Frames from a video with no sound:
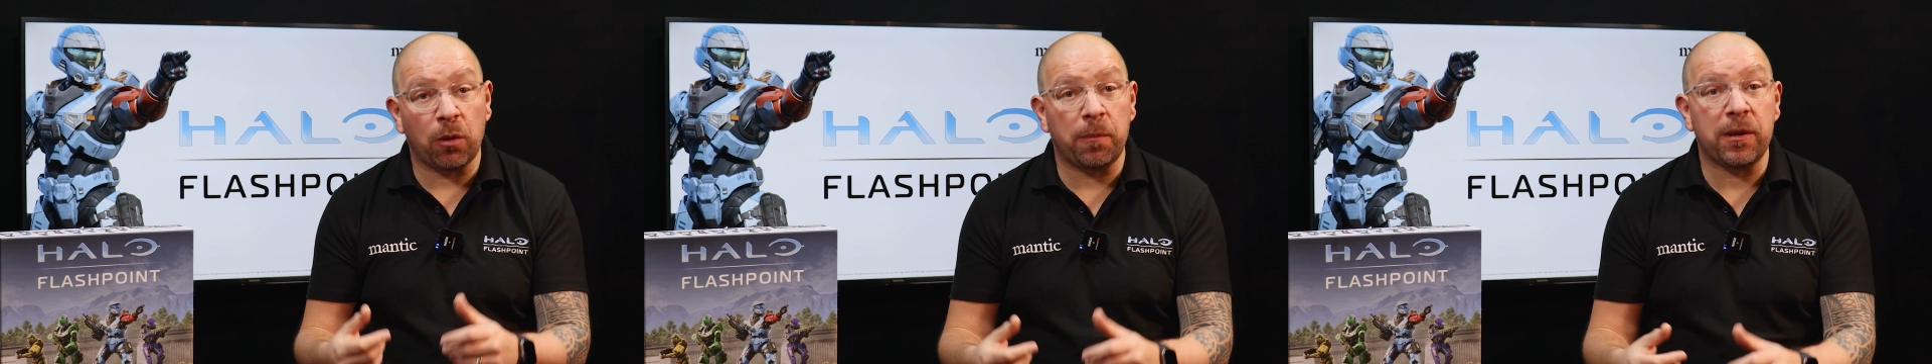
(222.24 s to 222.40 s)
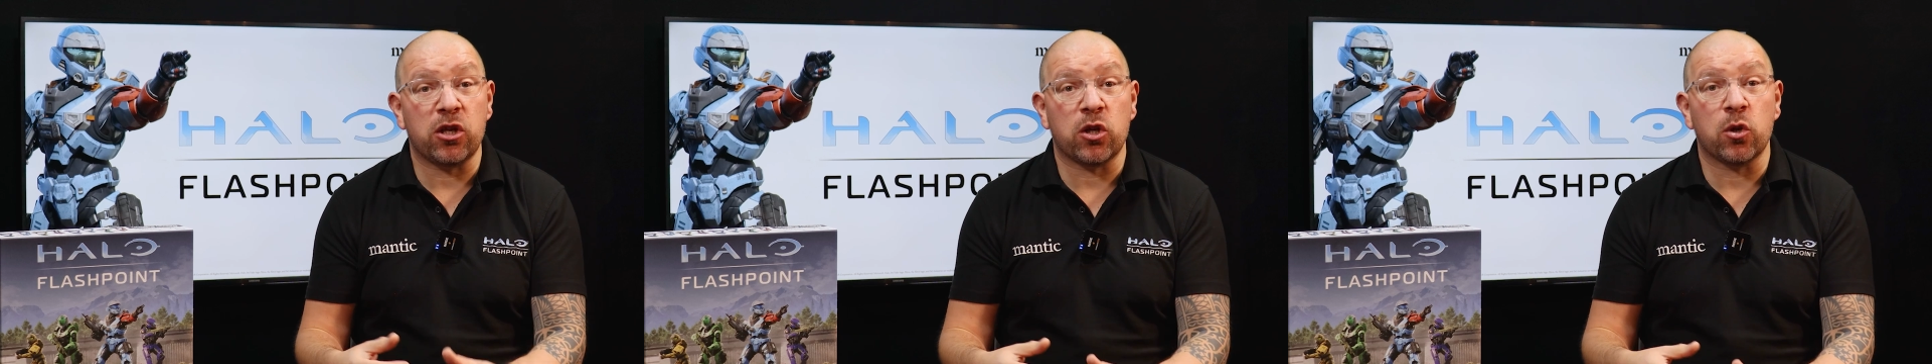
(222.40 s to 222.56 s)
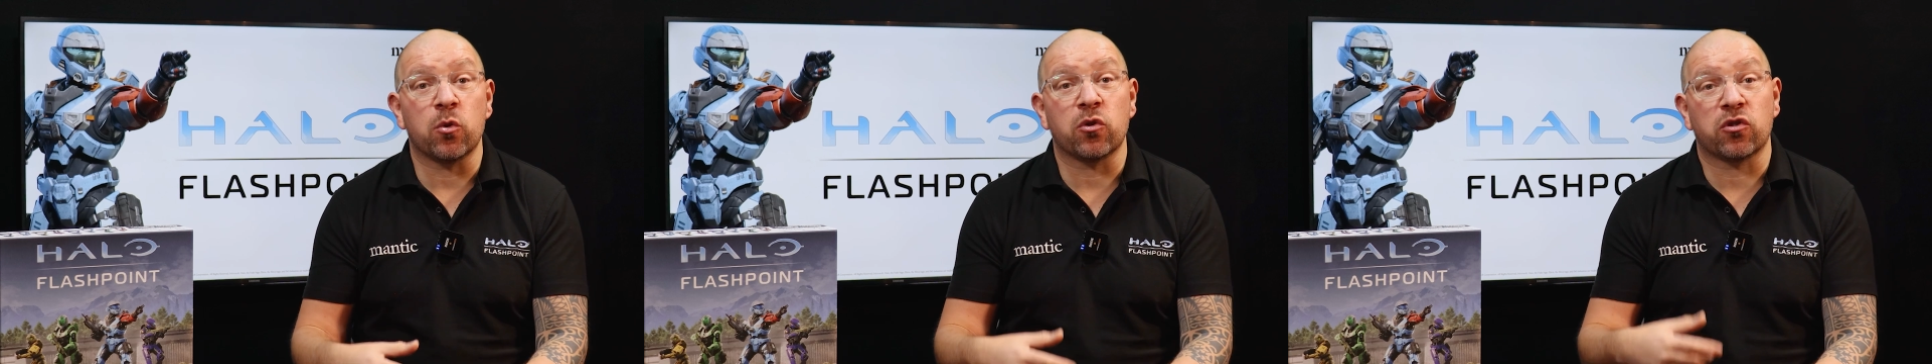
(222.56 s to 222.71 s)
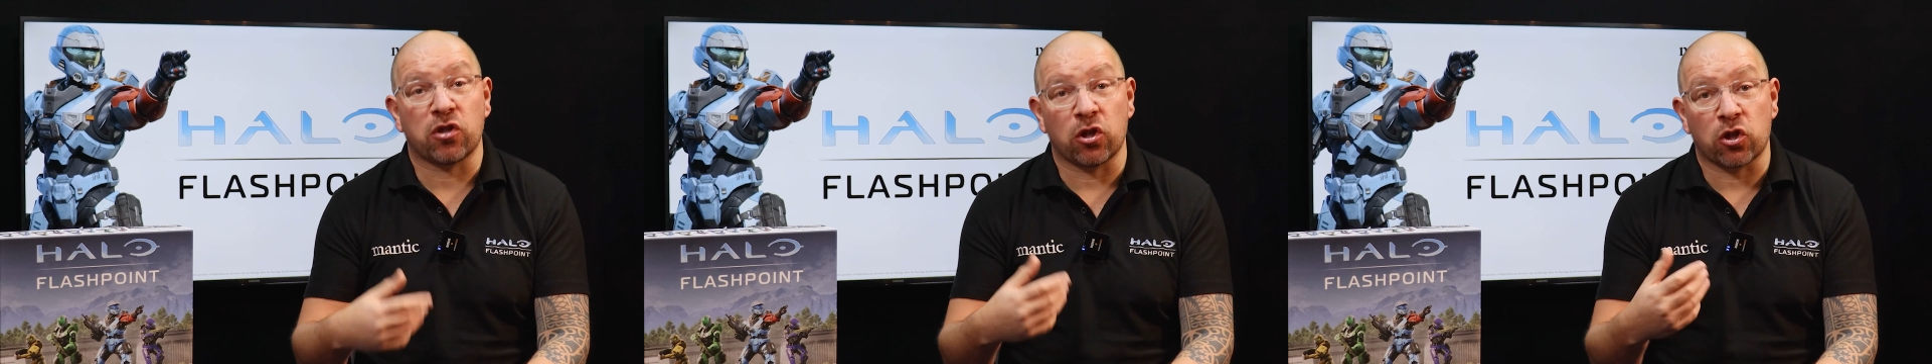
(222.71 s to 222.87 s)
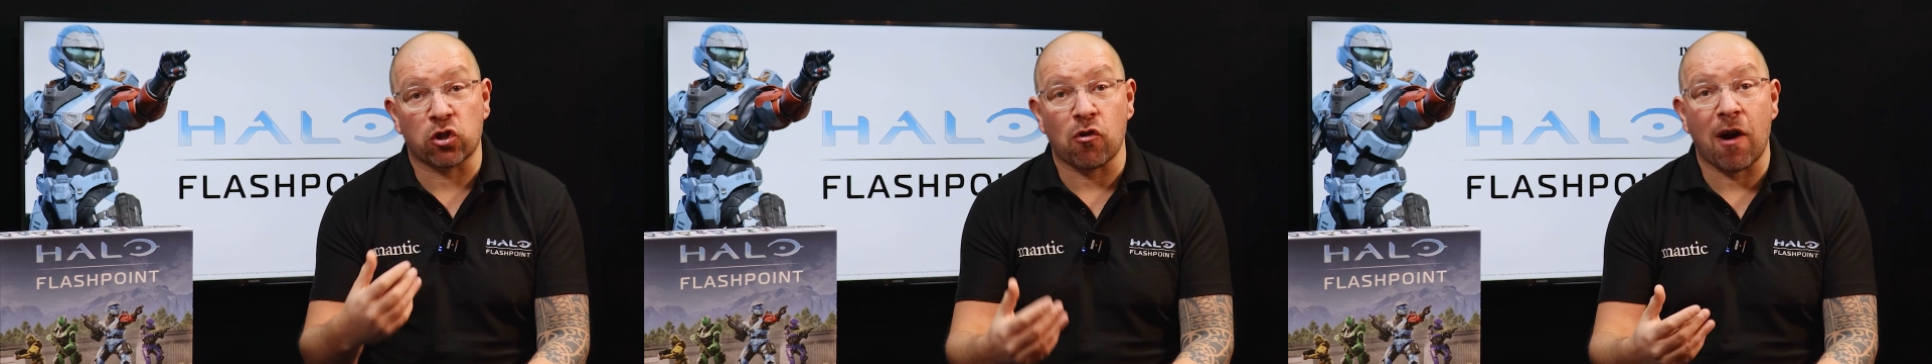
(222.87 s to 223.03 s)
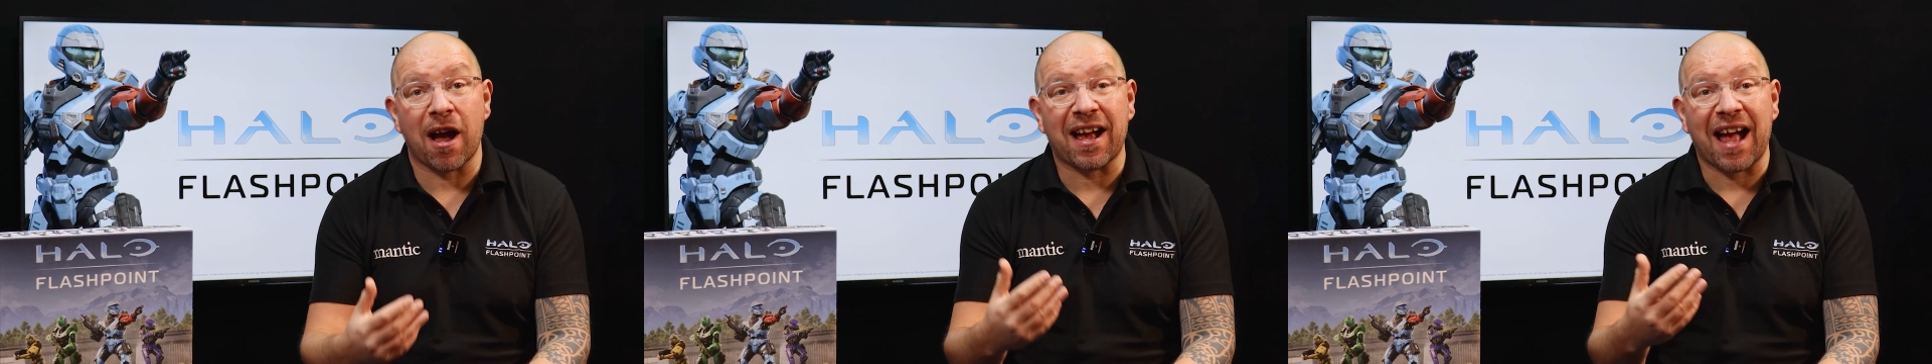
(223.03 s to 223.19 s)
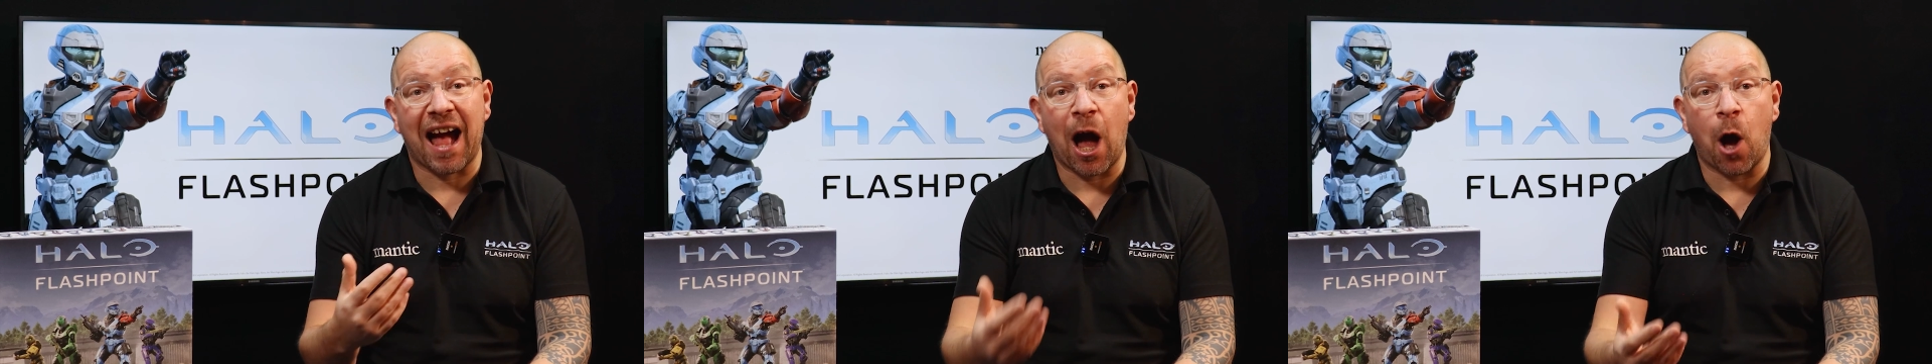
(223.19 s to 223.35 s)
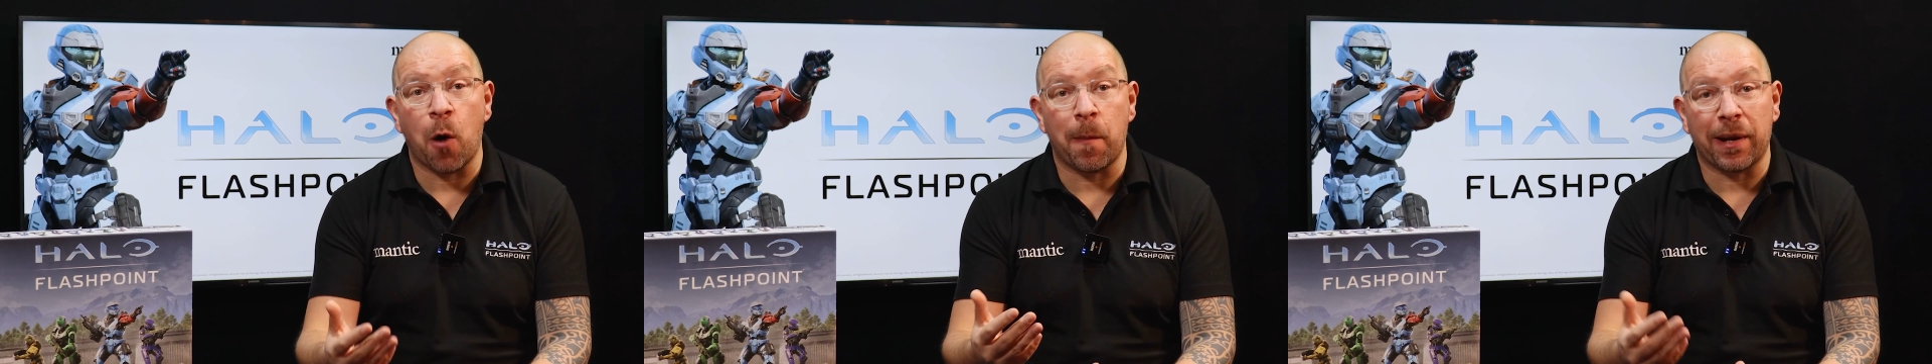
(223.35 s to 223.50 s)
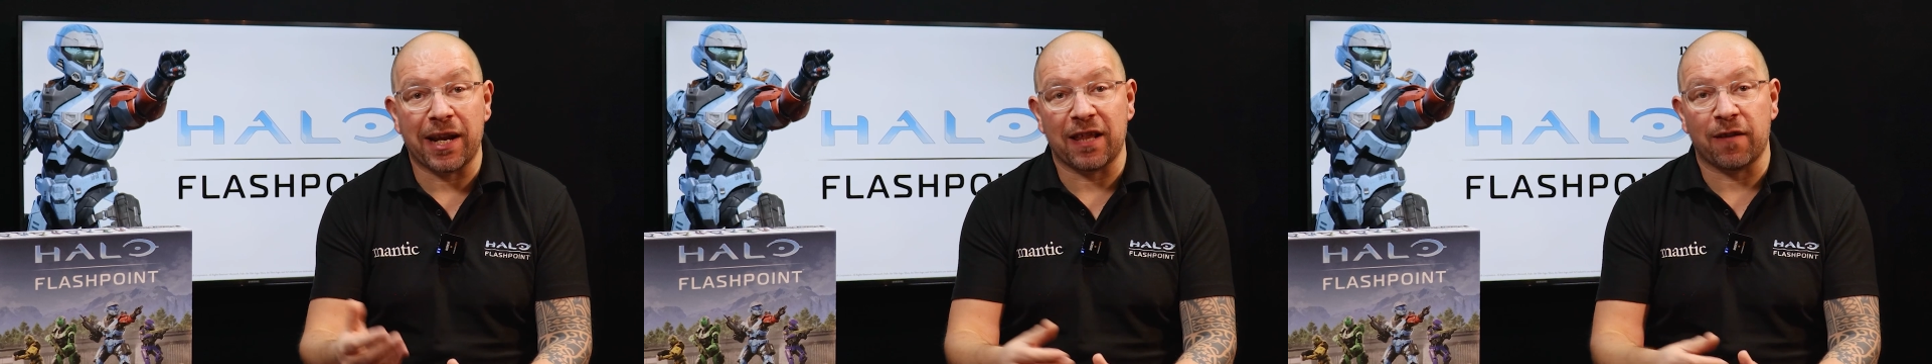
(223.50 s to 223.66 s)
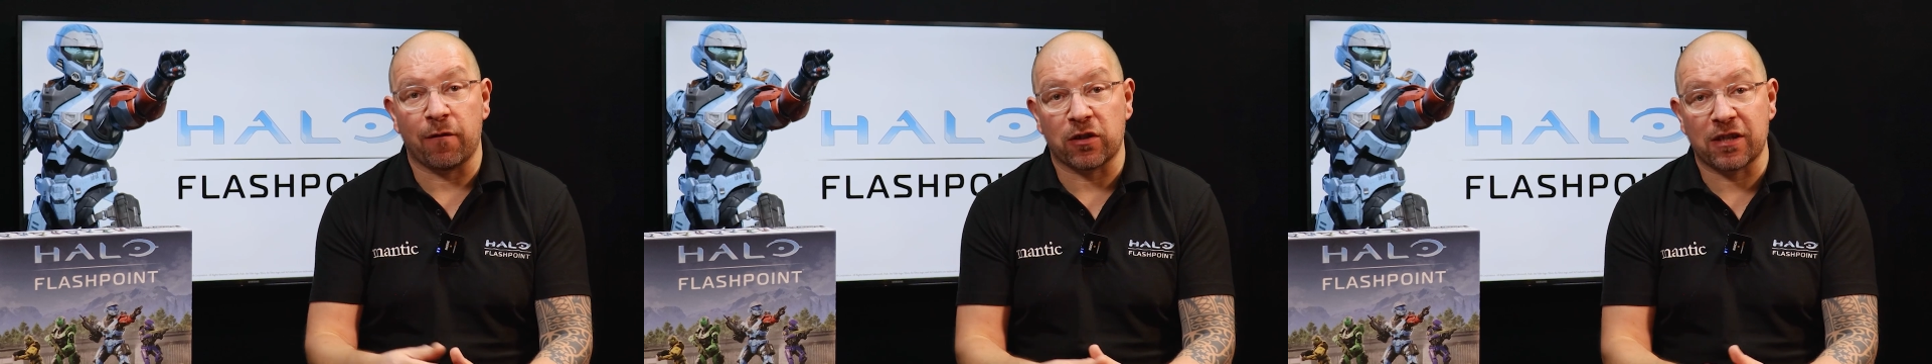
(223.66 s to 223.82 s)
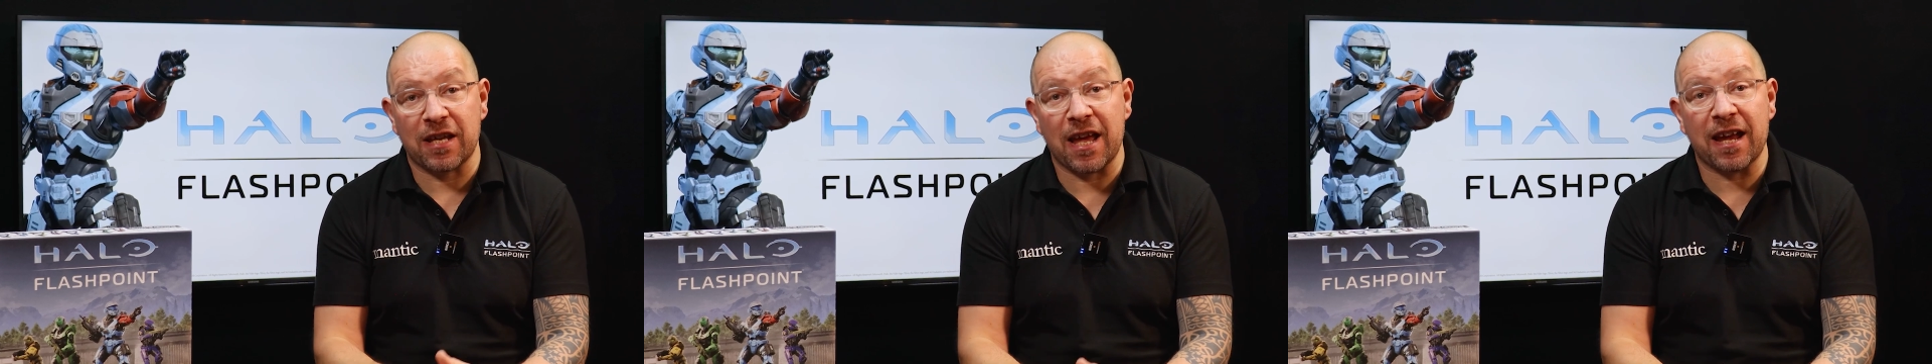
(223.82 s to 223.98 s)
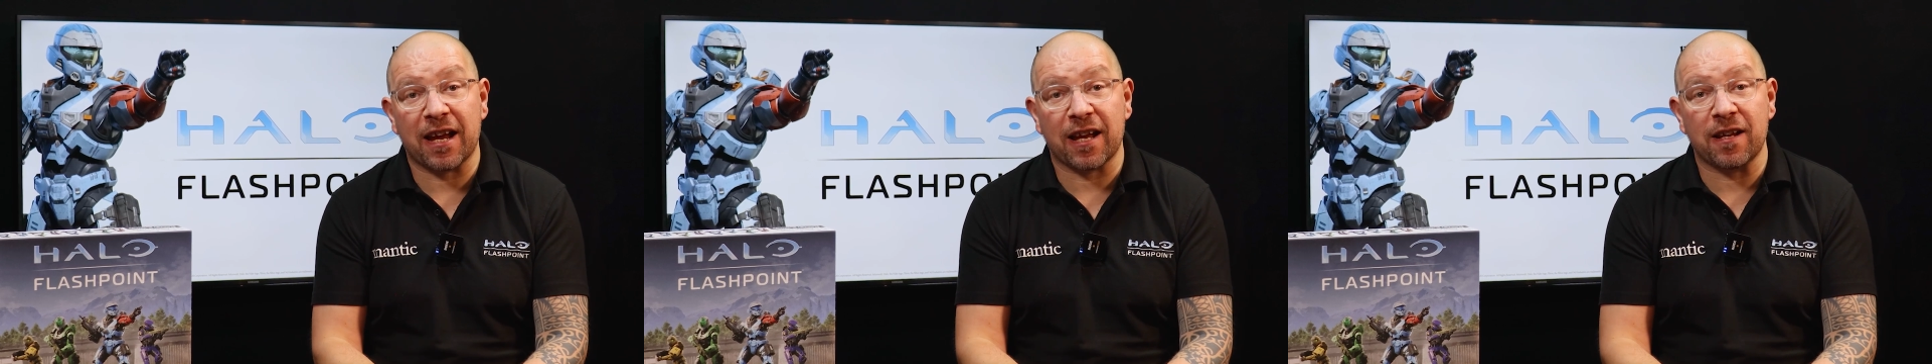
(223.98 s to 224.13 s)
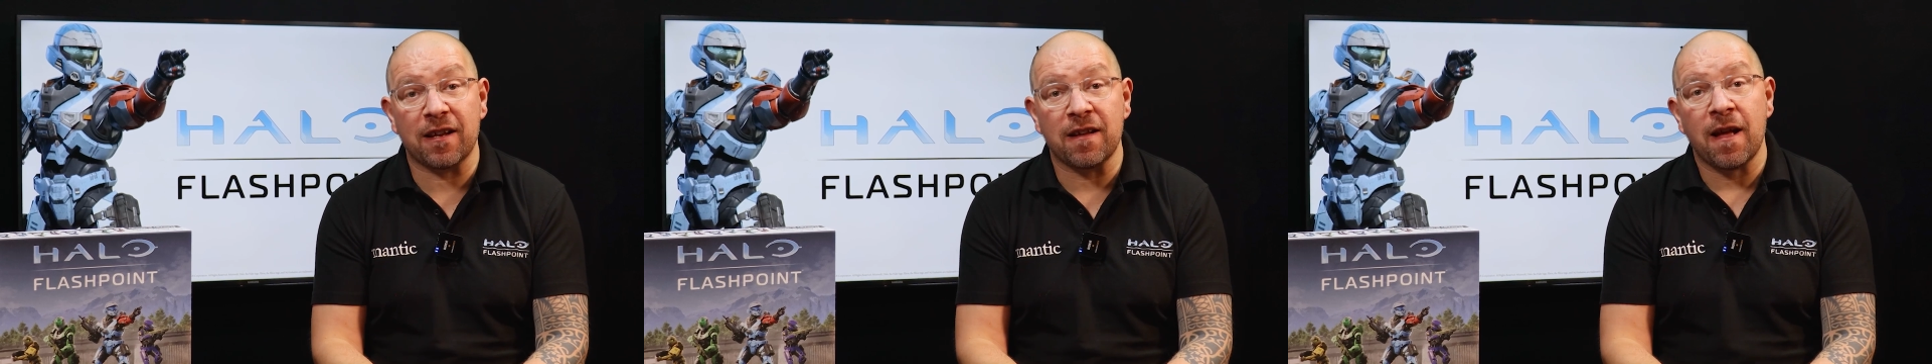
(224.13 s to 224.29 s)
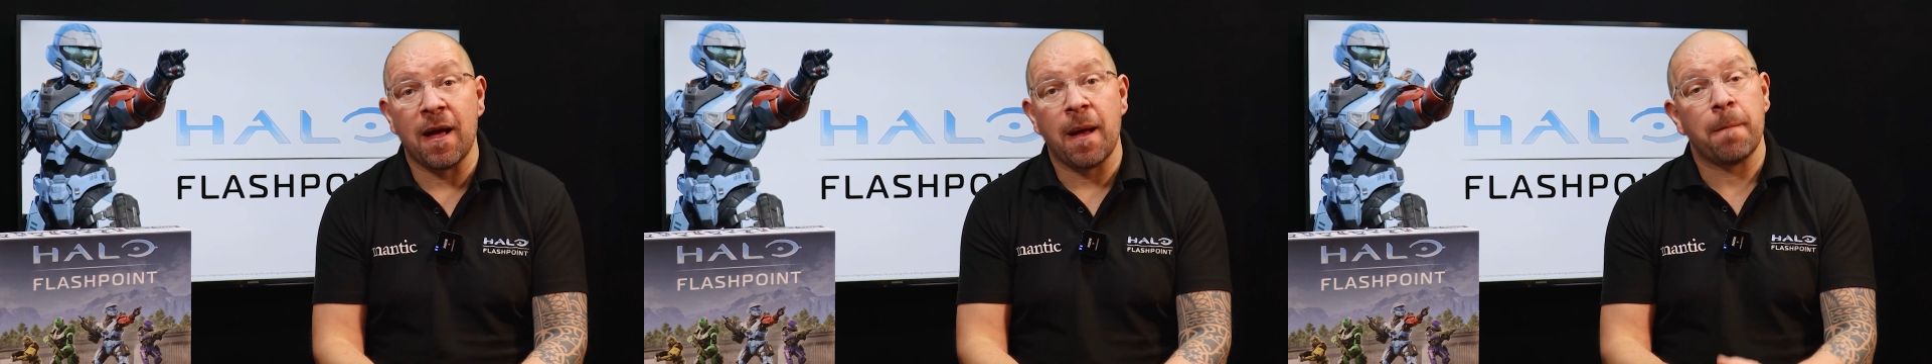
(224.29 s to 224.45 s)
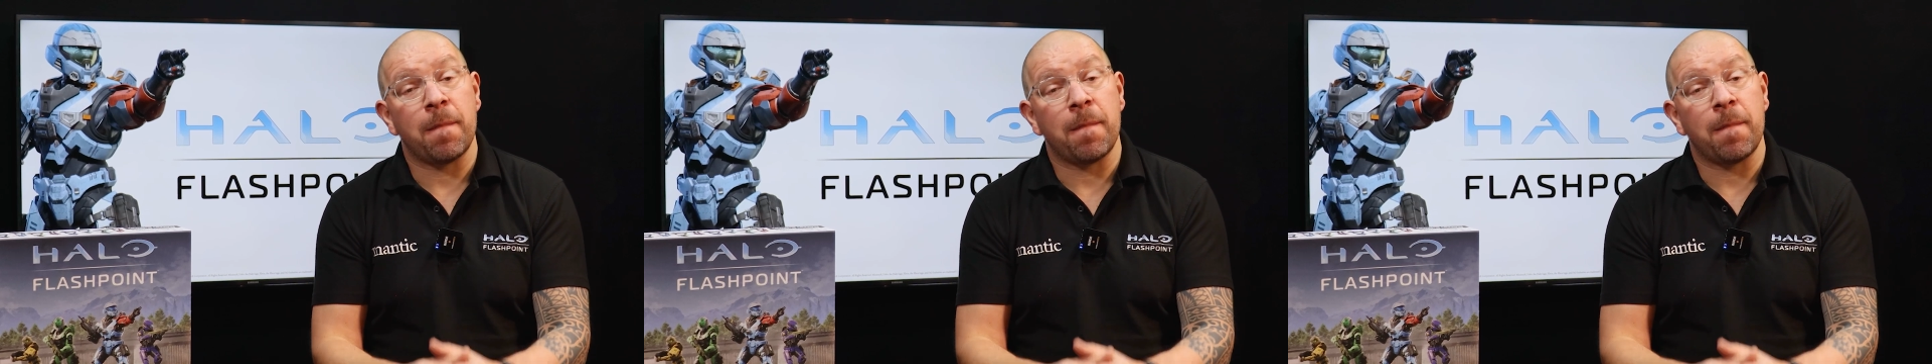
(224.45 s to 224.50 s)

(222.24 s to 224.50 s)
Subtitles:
will be used to track how many they've taken